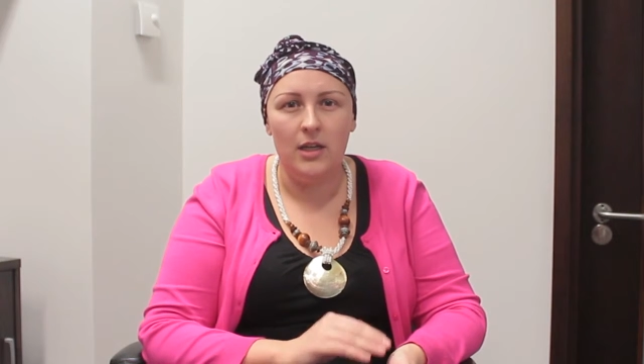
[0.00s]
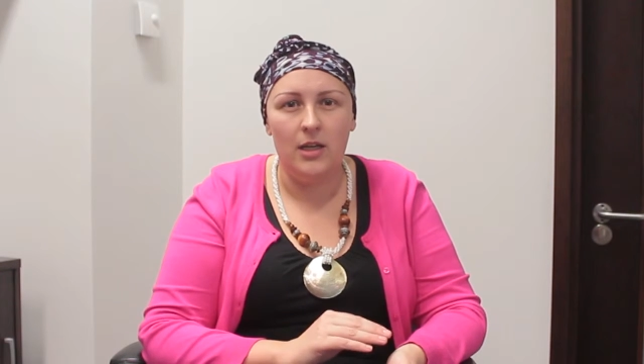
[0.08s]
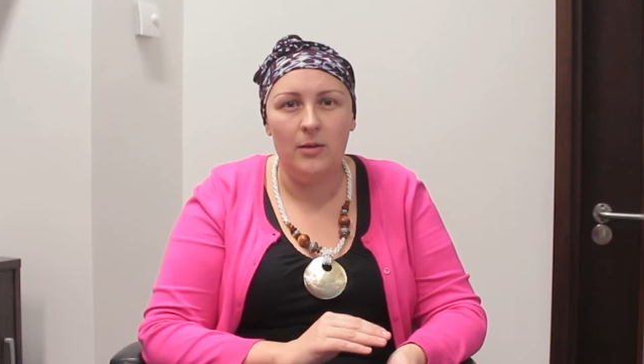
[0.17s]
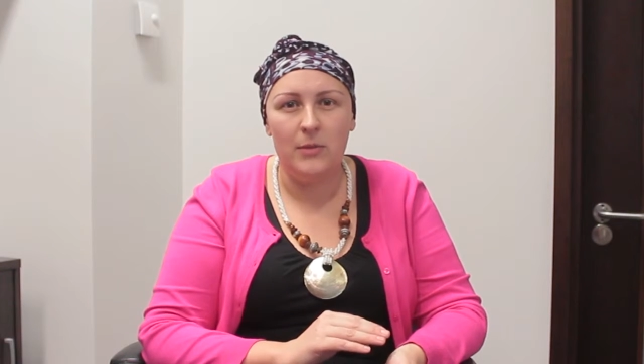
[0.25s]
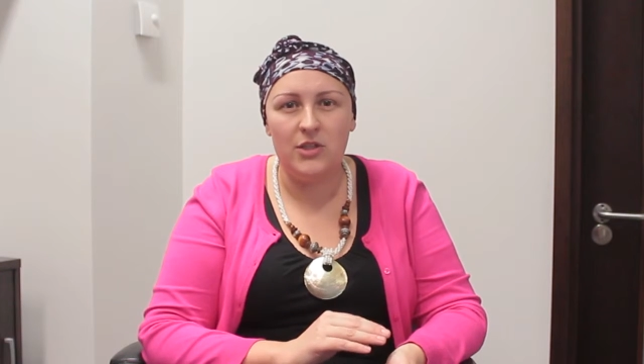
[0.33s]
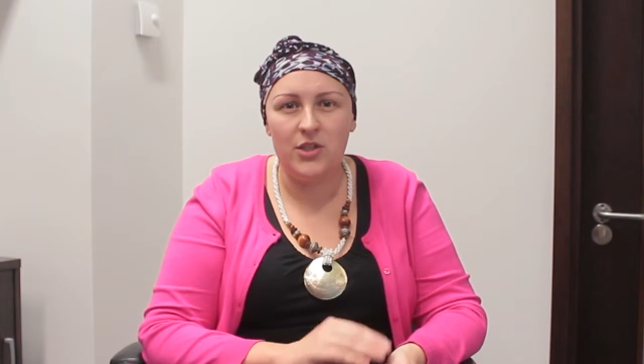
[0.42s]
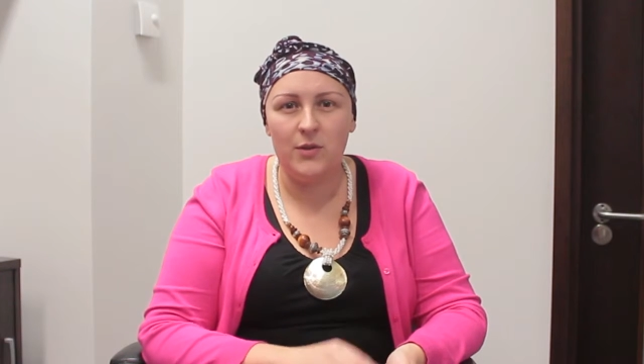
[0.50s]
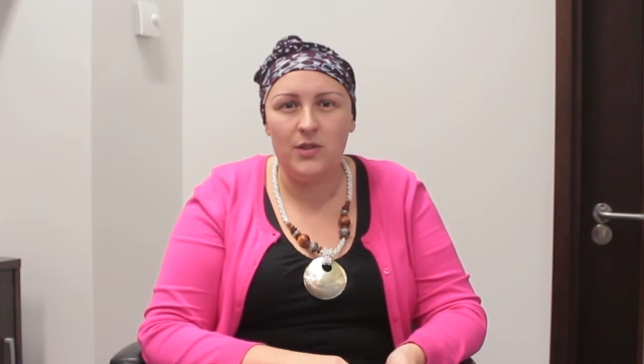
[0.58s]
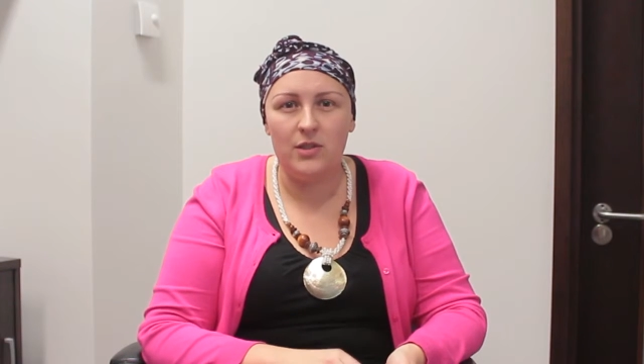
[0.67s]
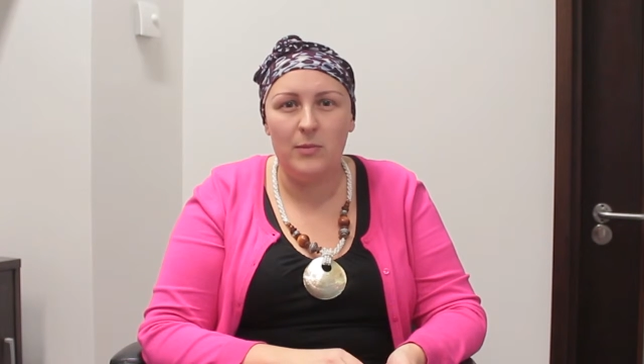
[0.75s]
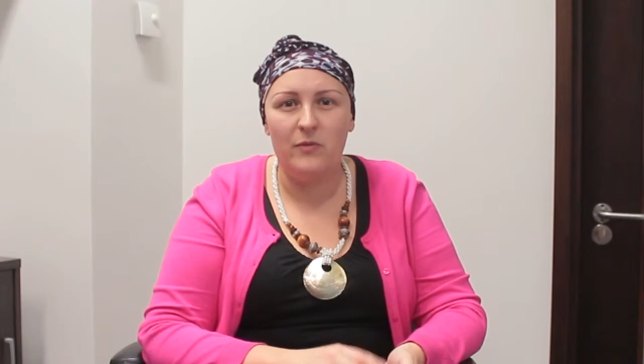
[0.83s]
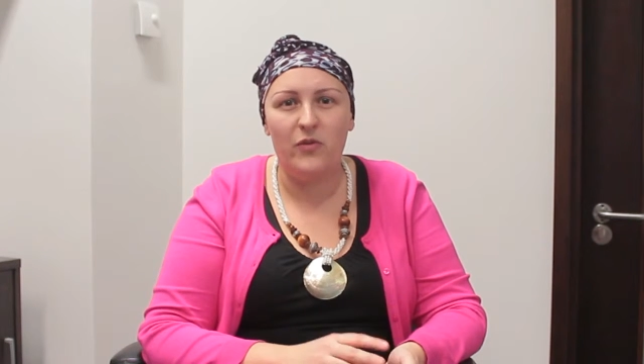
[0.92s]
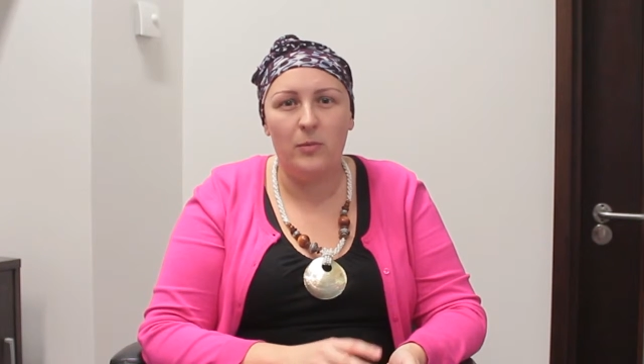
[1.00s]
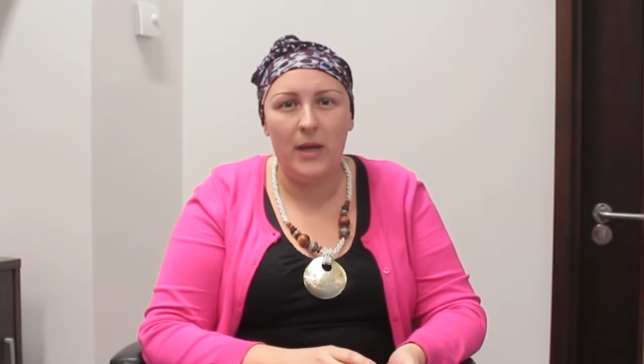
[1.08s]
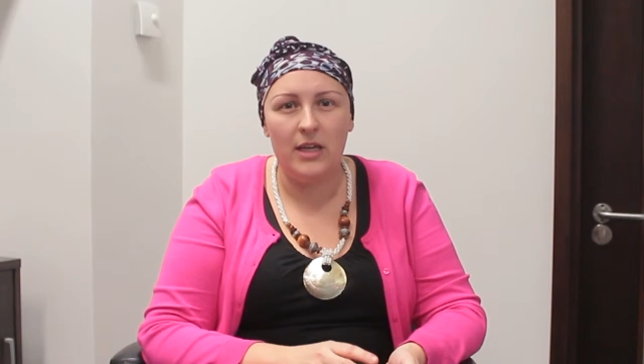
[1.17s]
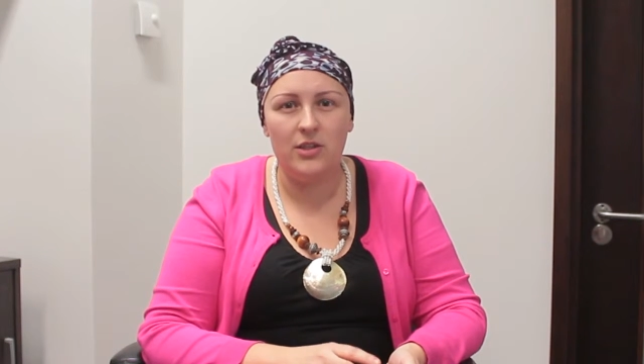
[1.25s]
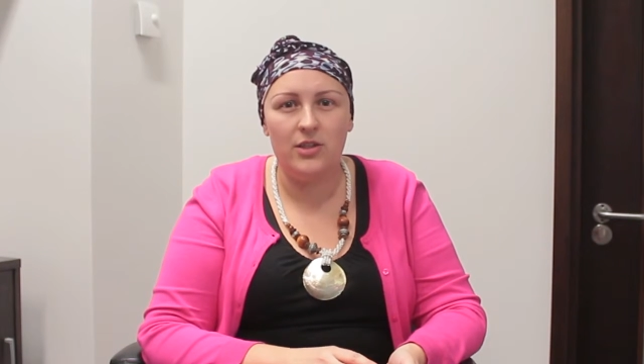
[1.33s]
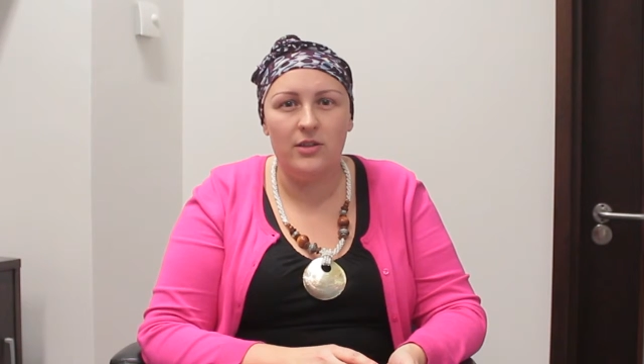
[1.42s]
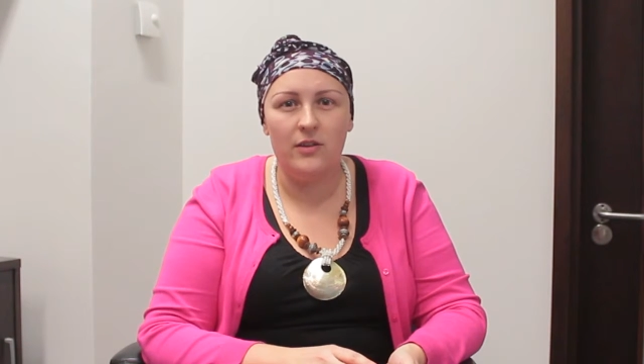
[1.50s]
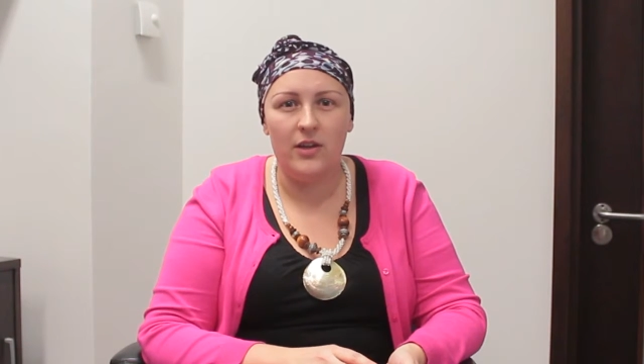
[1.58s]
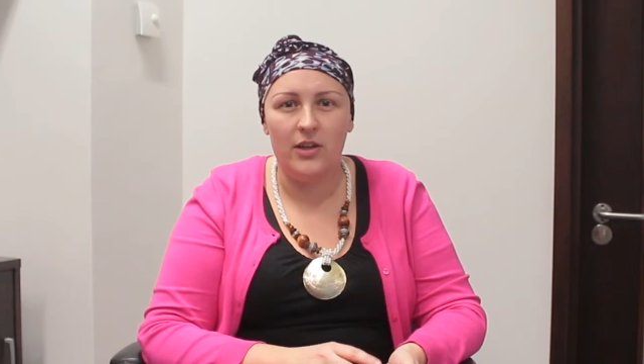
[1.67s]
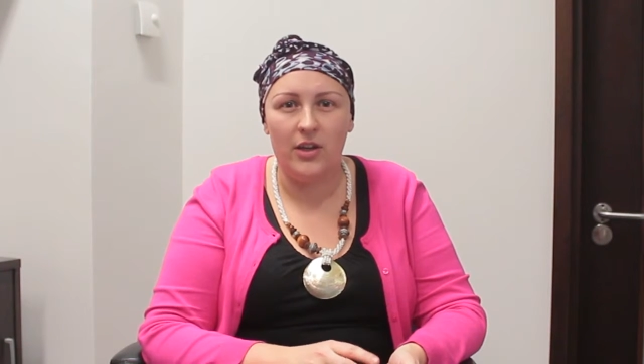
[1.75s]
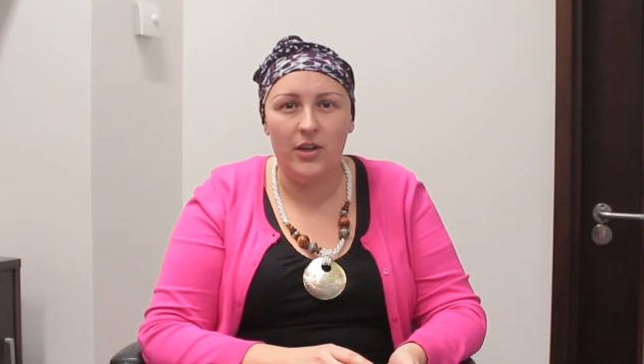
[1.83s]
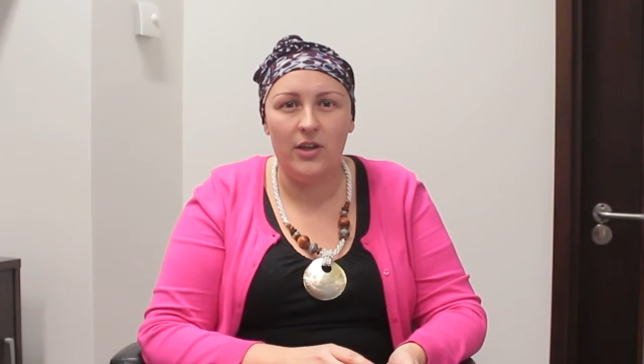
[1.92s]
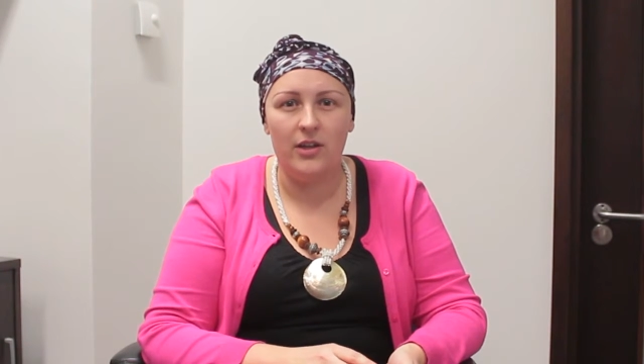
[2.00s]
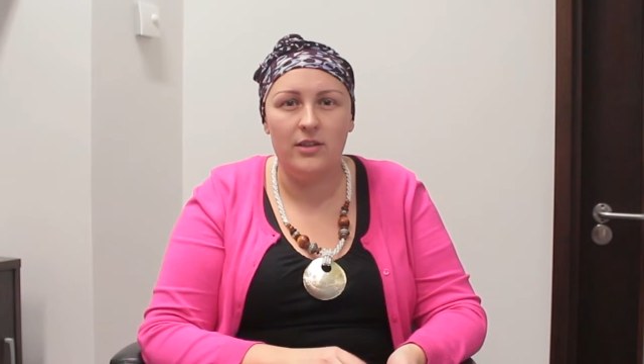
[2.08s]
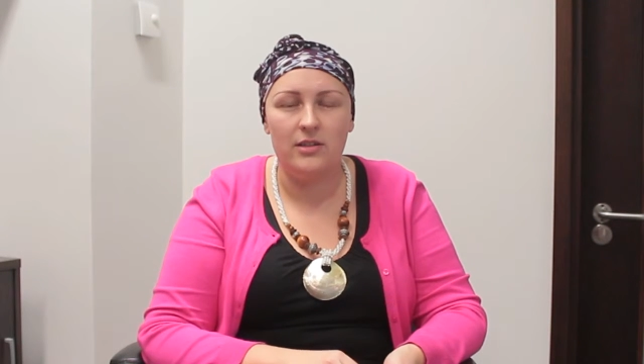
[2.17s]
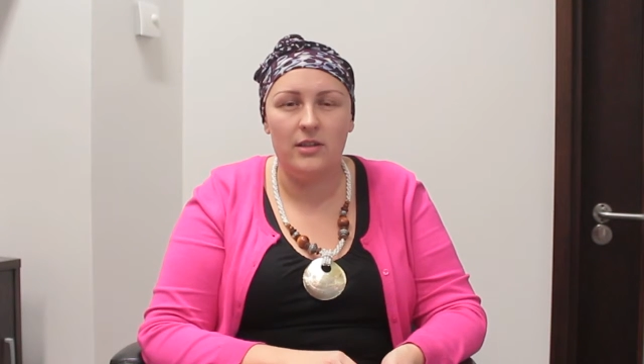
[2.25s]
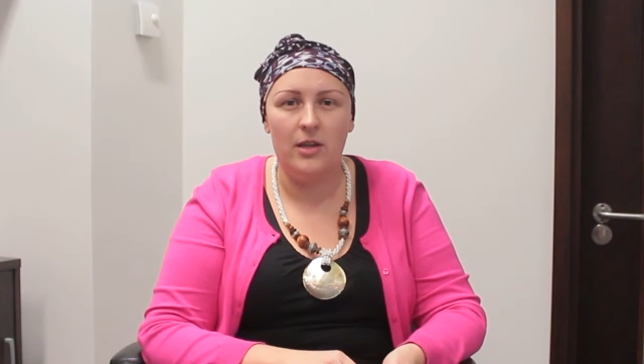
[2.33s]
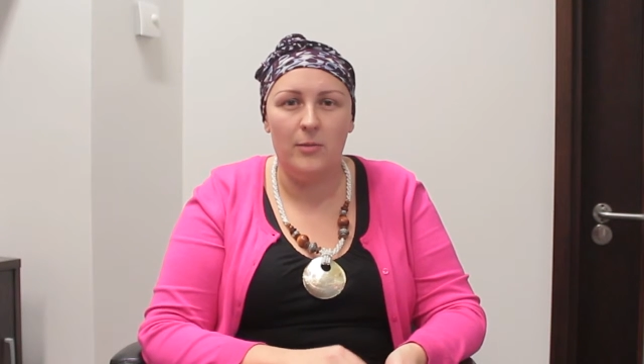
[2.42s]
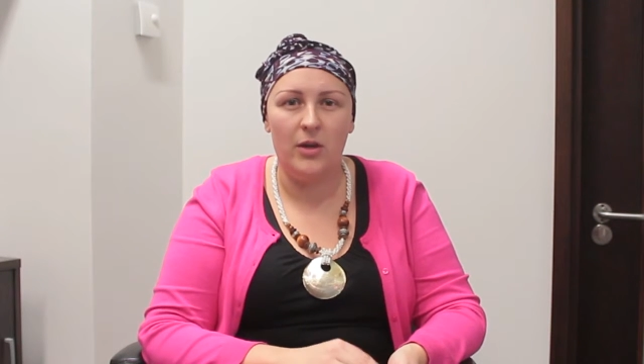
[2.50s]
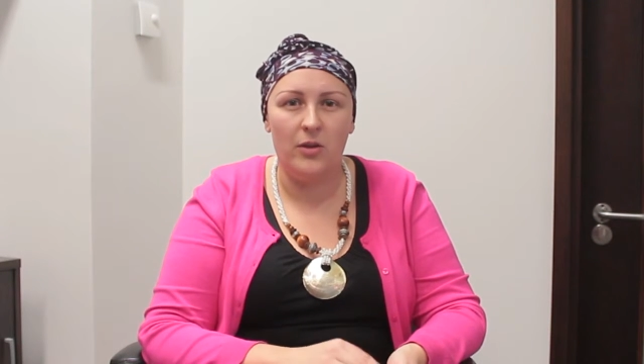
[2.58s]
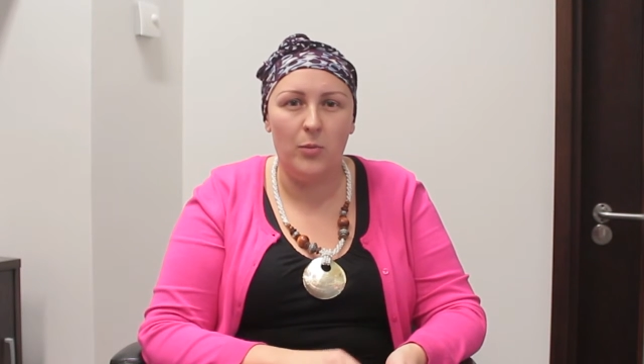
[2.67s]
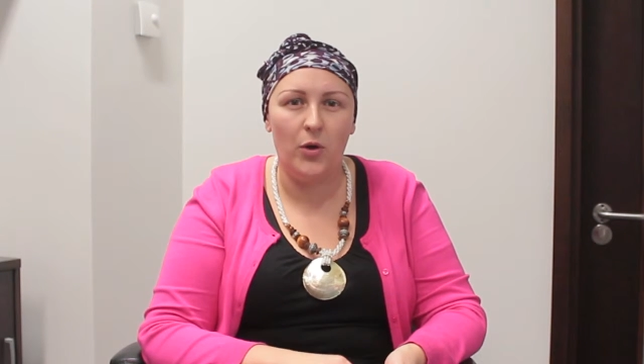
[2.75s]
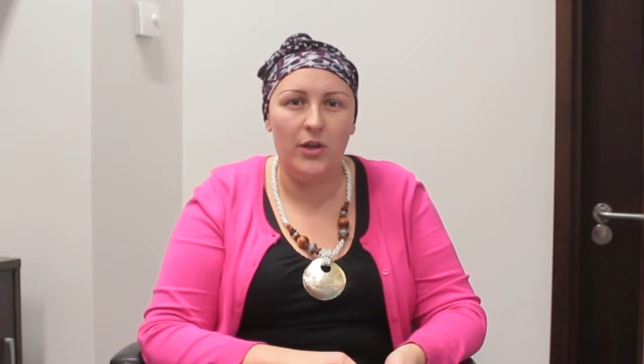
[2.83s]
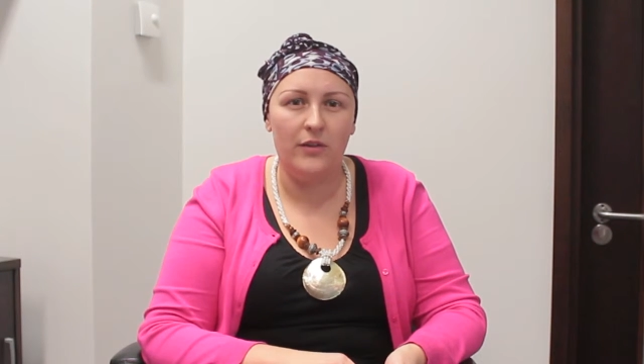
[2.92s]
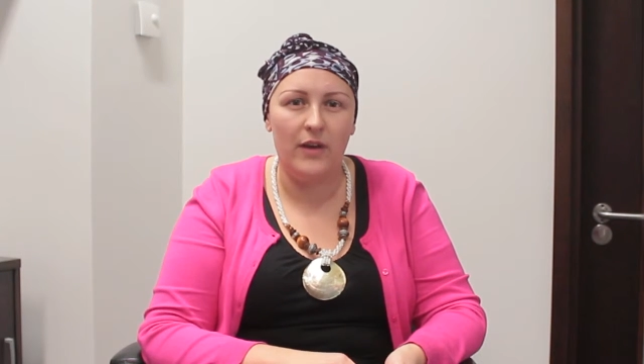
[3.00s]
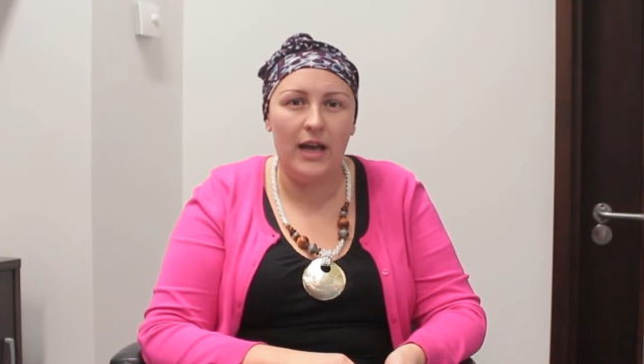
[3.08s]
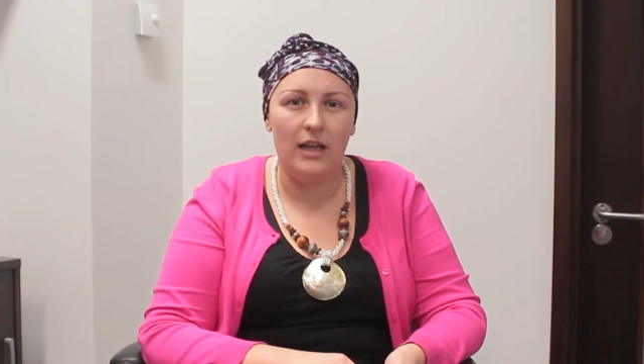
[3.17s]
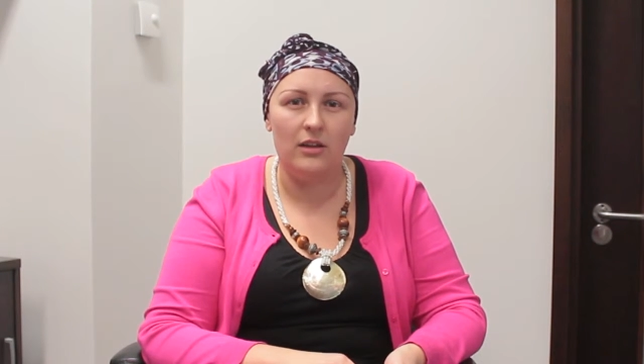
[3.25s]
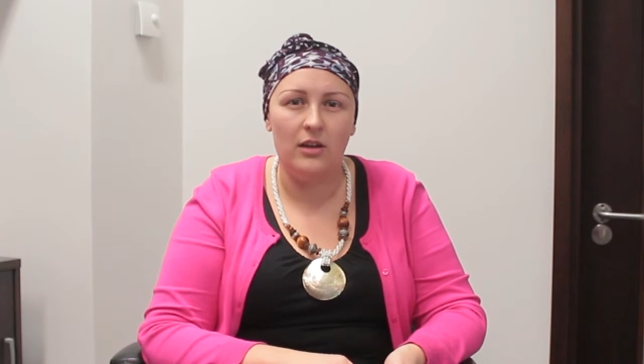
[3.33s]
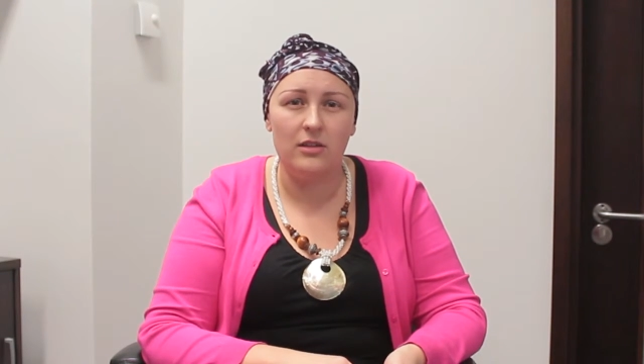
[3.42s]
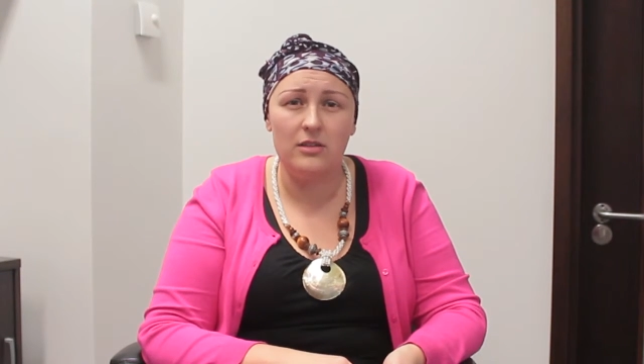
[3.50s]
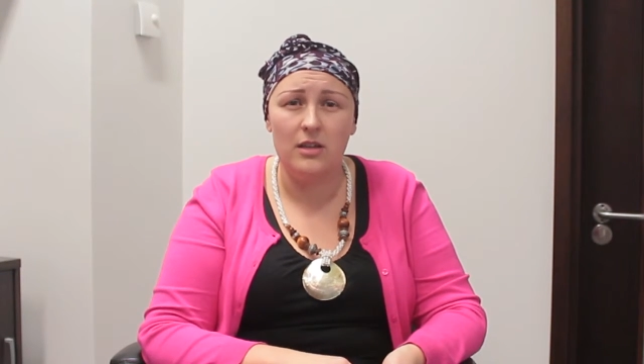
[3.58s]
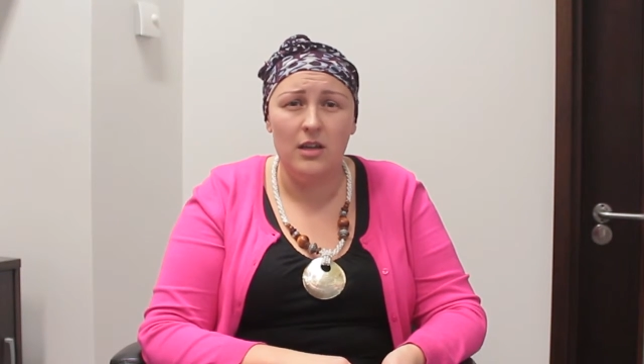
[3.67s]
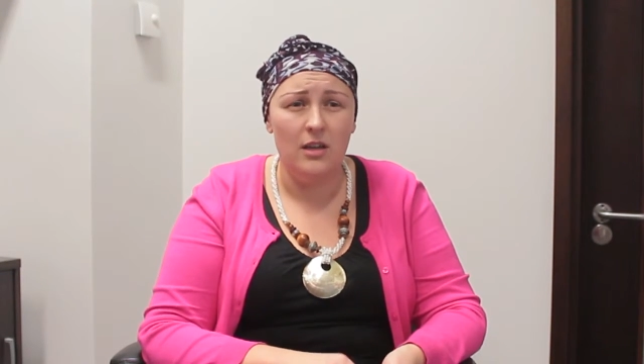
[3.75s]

It's due to some inflammation that occurs at the point of hair loss.